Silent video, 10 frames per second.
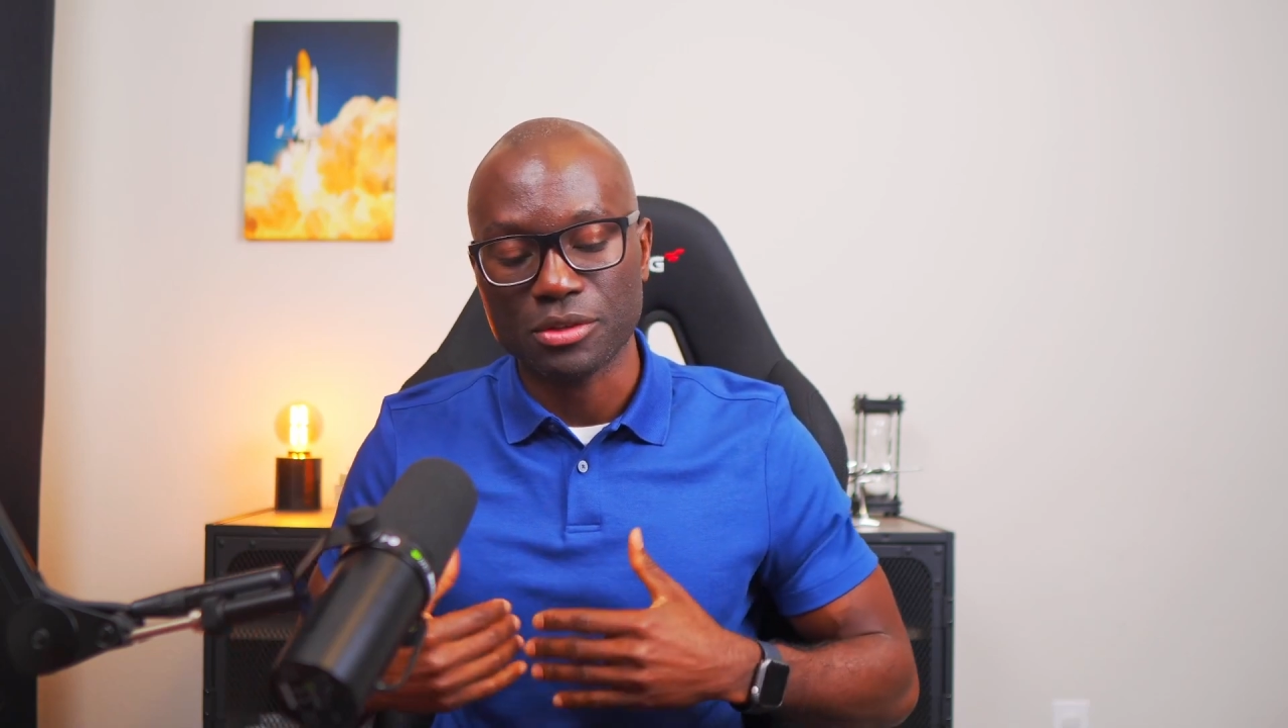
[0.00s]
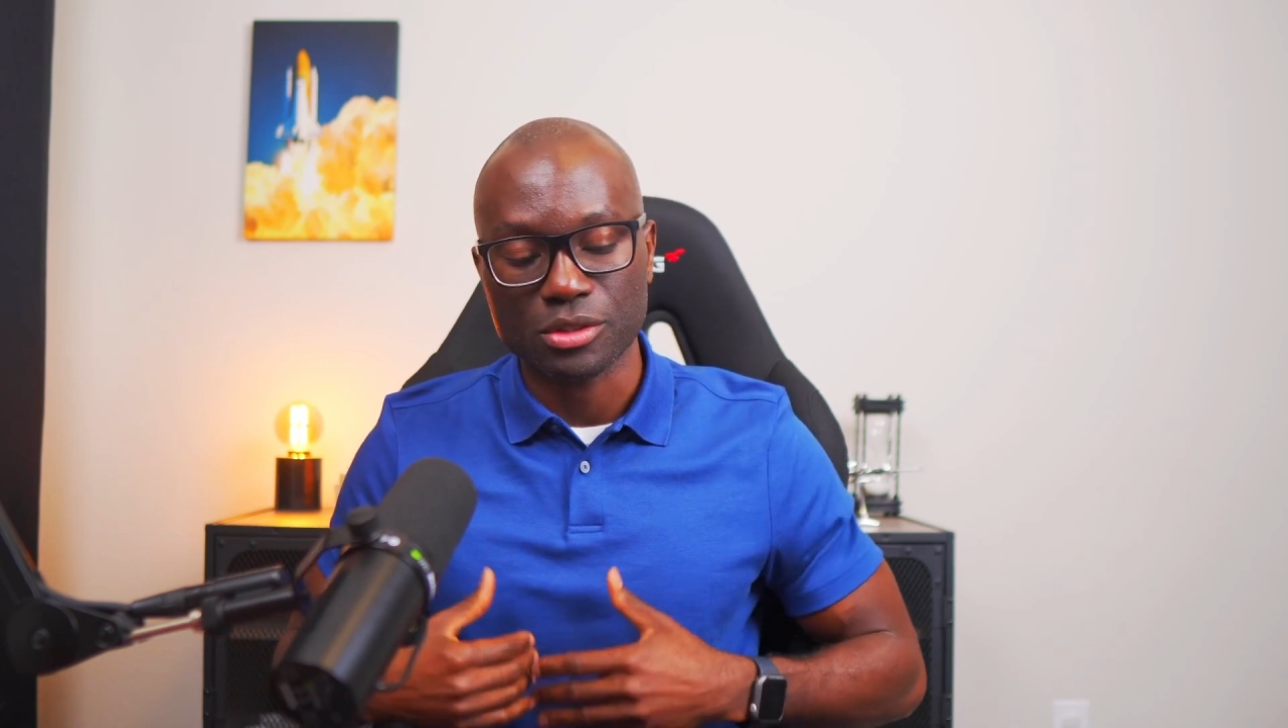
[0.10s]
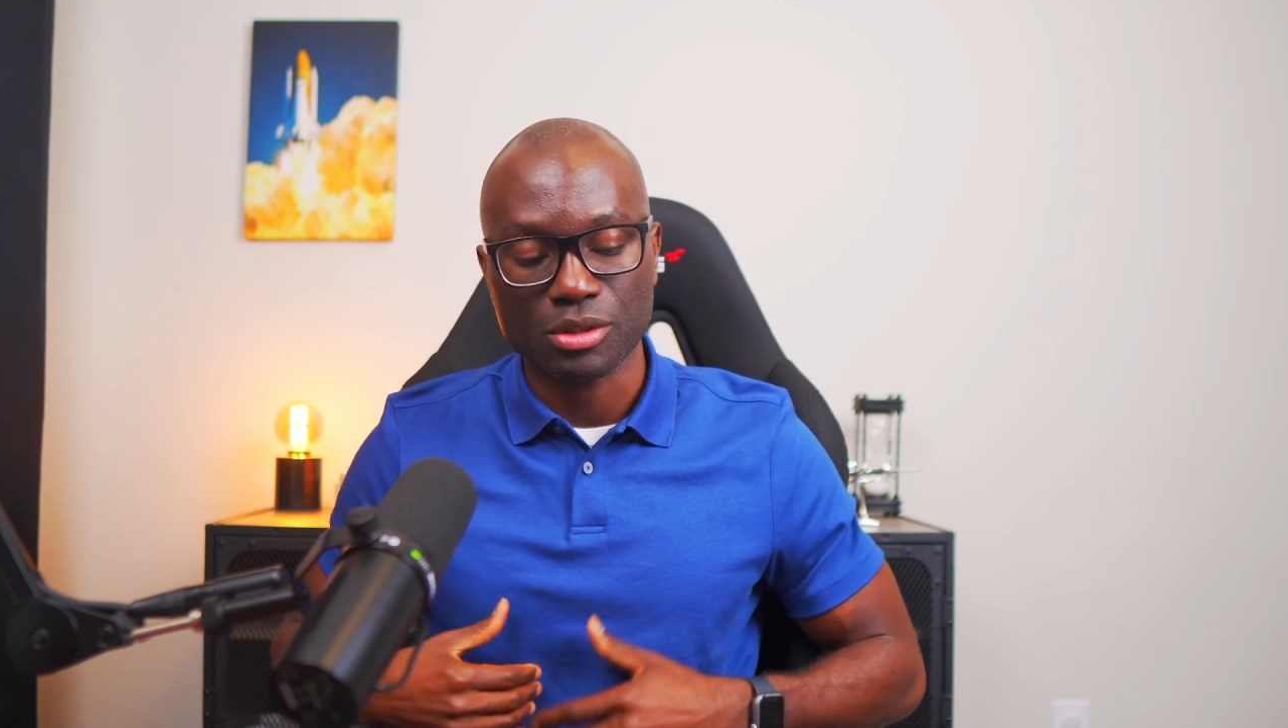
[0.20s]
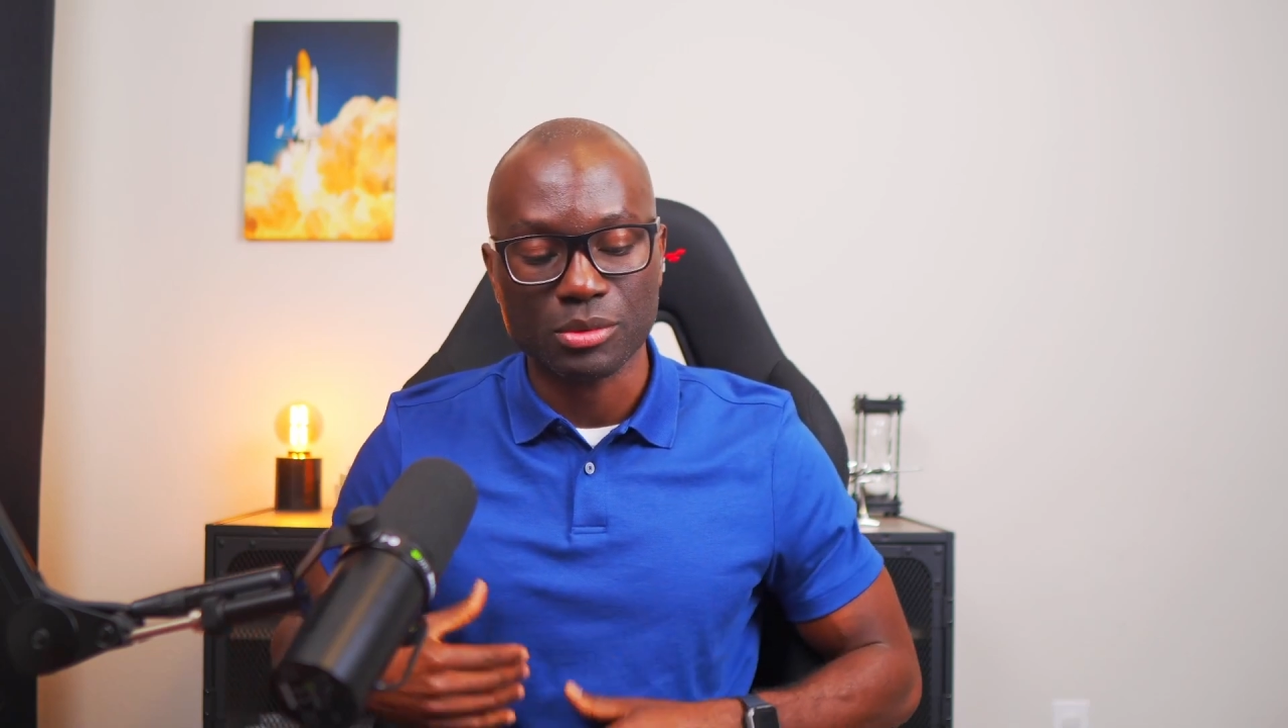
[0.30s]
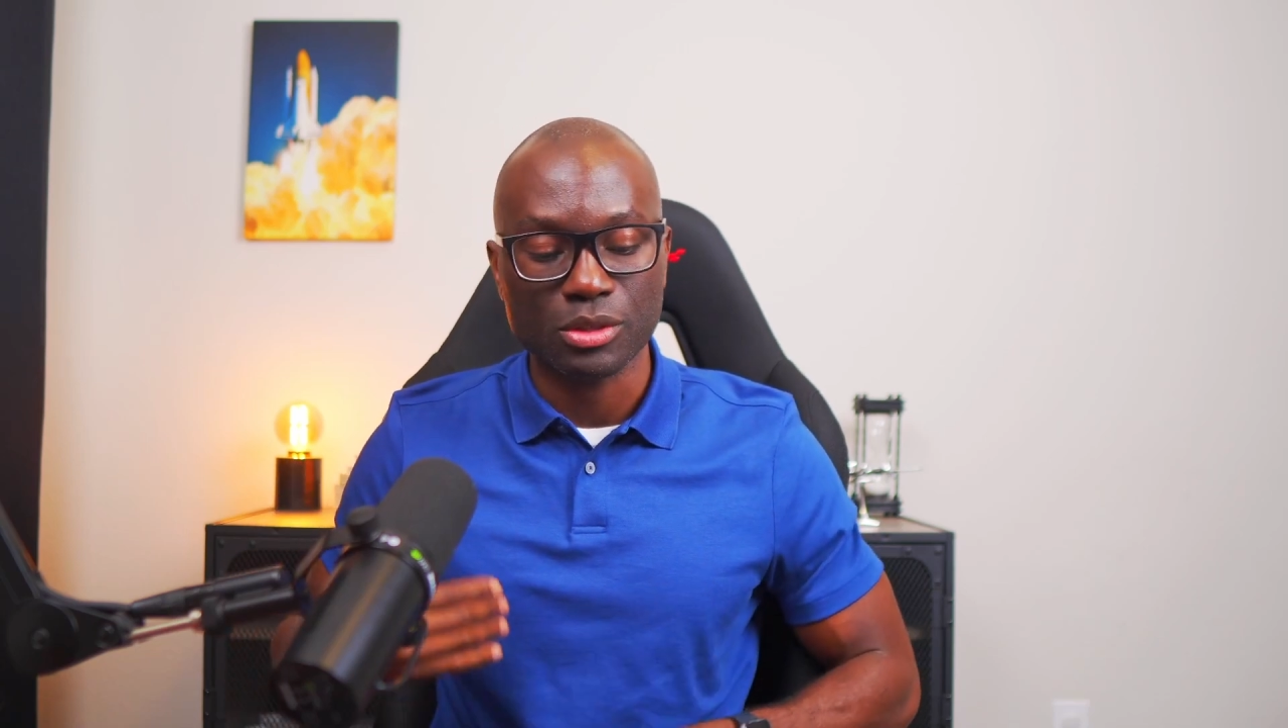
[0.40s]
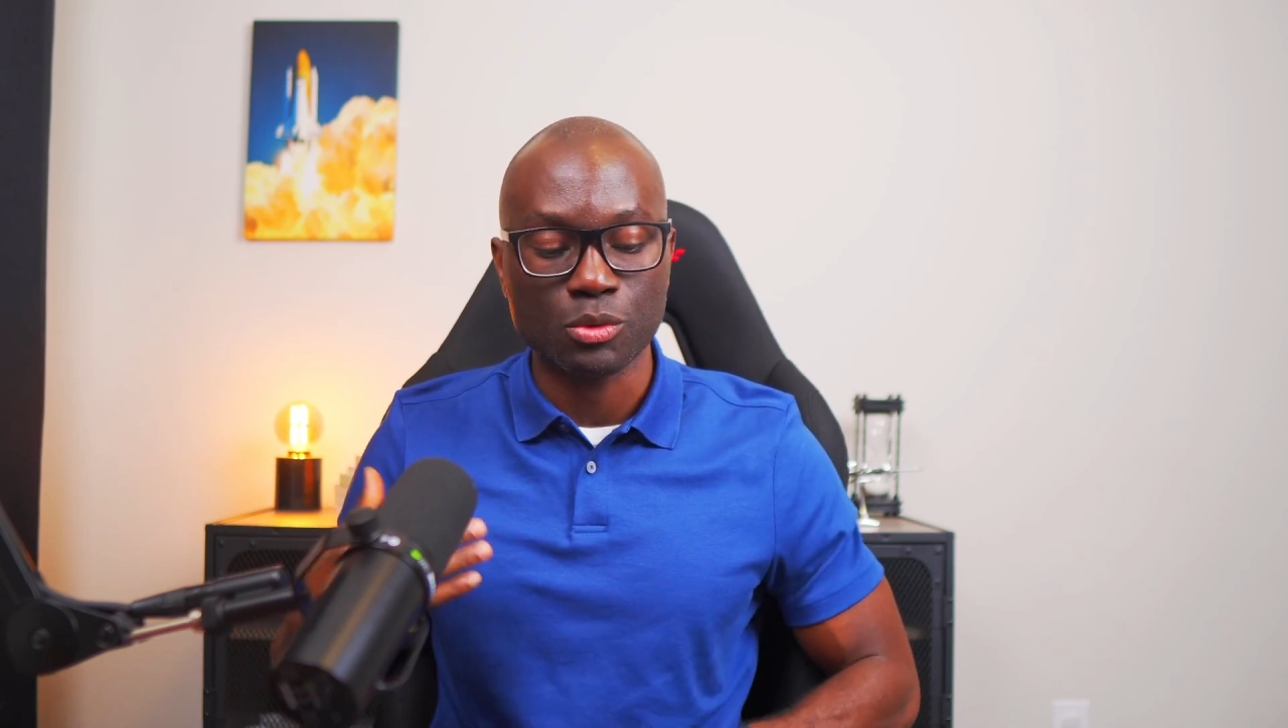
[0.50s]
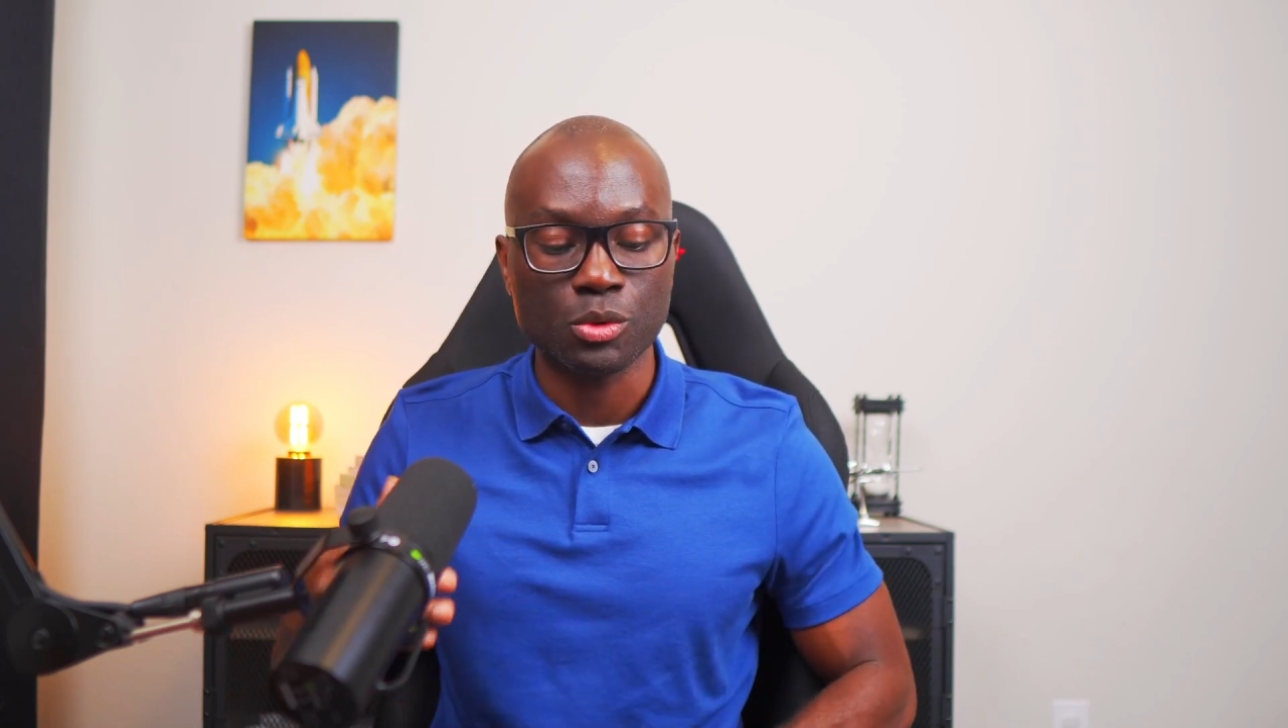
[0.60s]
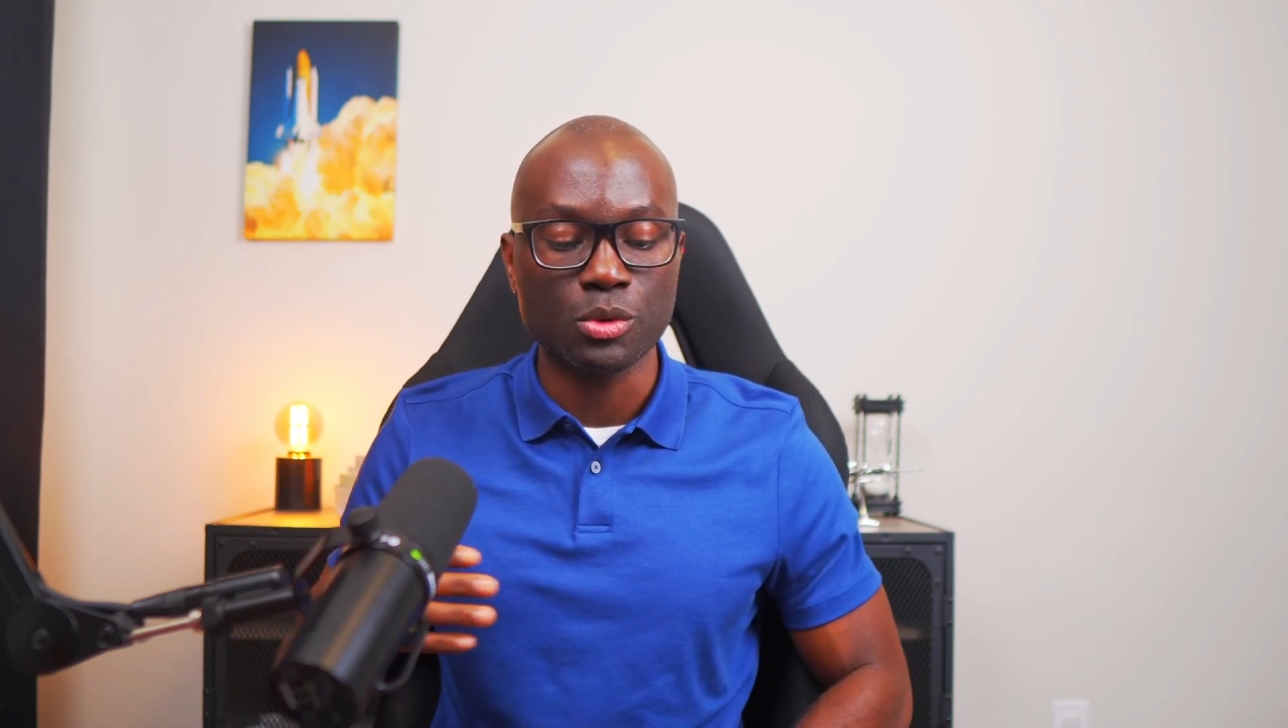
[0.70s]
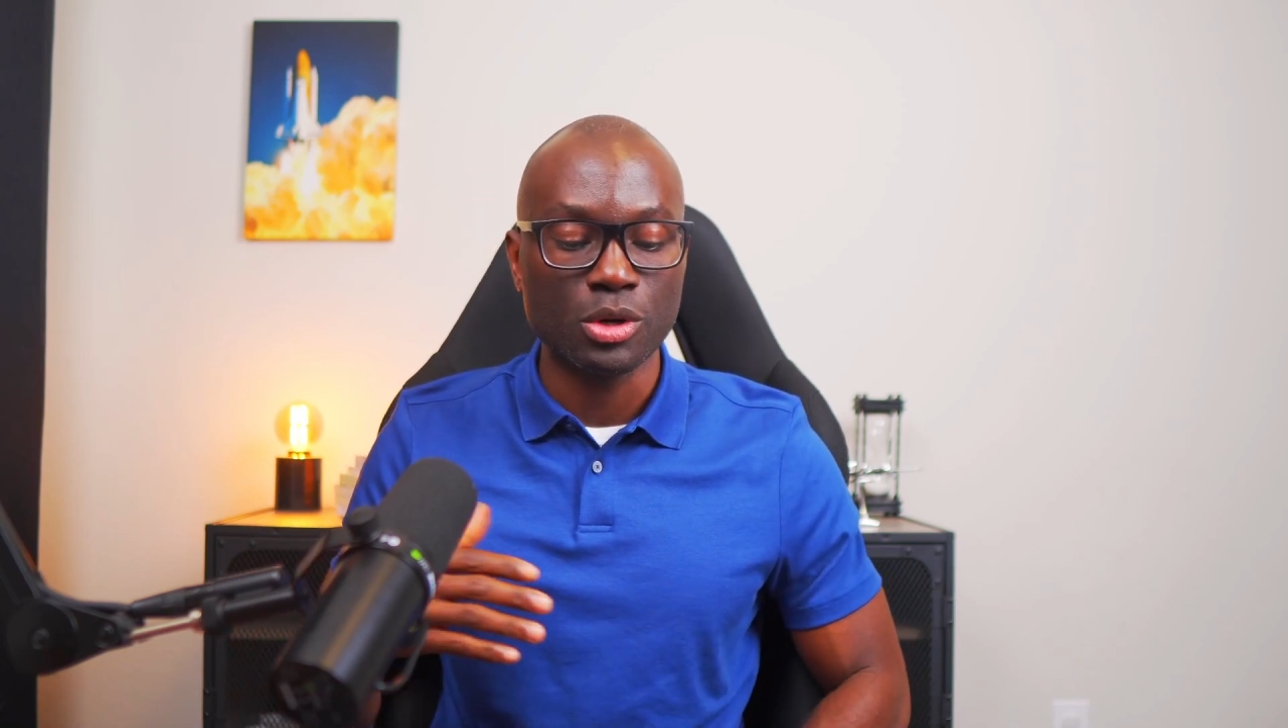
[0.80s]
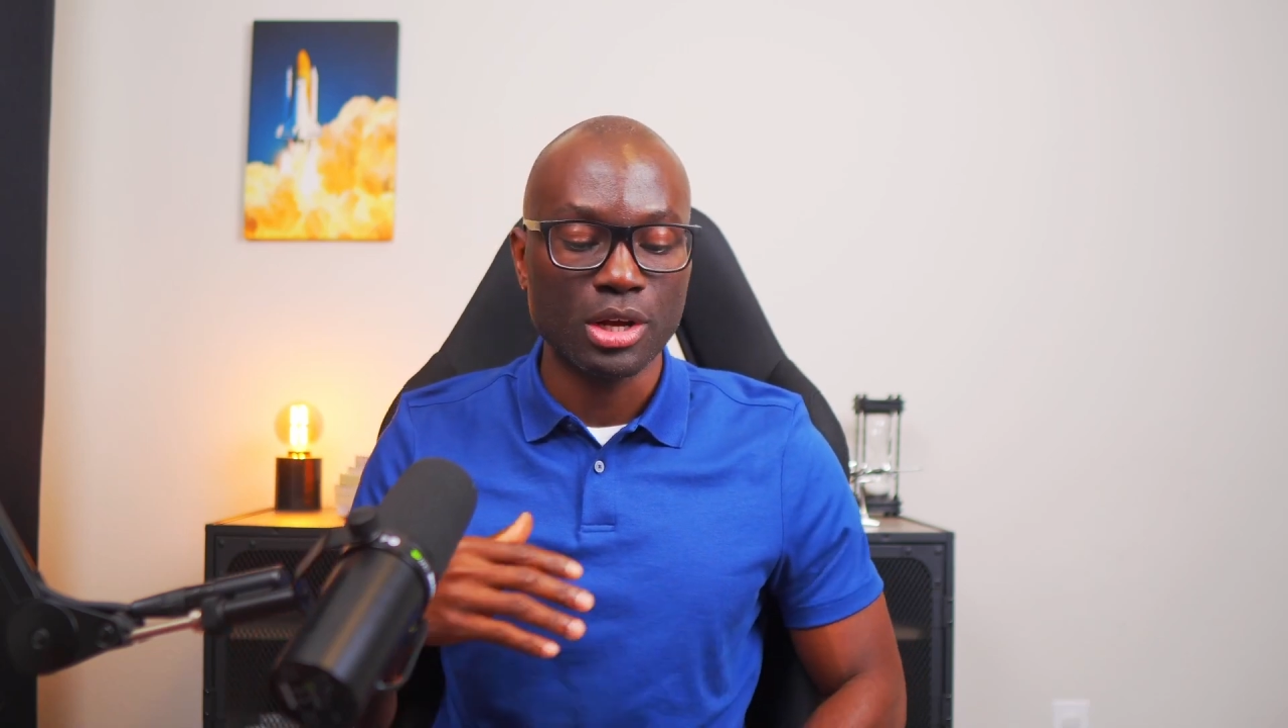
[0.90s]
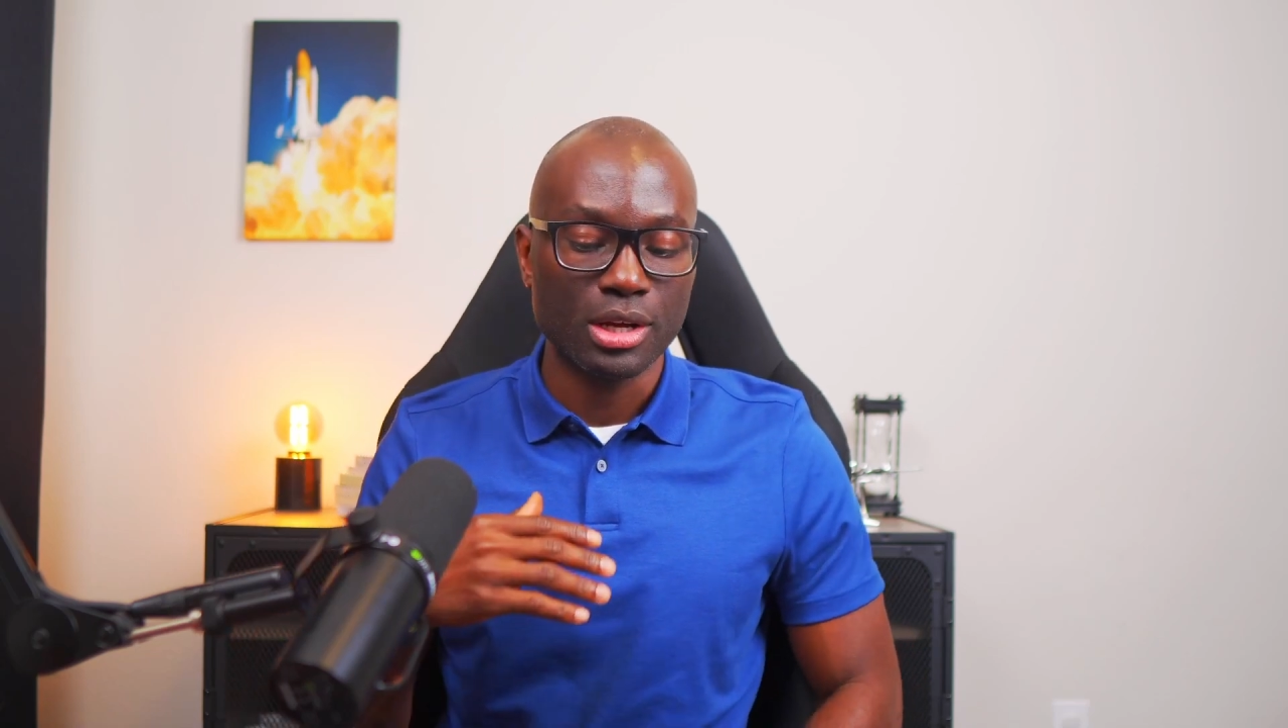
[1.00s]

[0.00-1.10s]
you're somebody who